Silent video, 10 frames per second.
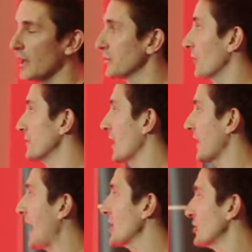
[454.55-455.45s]
So obviously
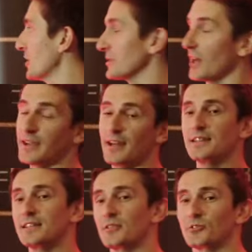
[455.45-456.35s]
I casually was like, yeah,
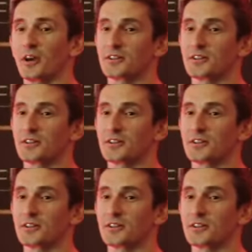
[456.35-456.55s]
sounds great,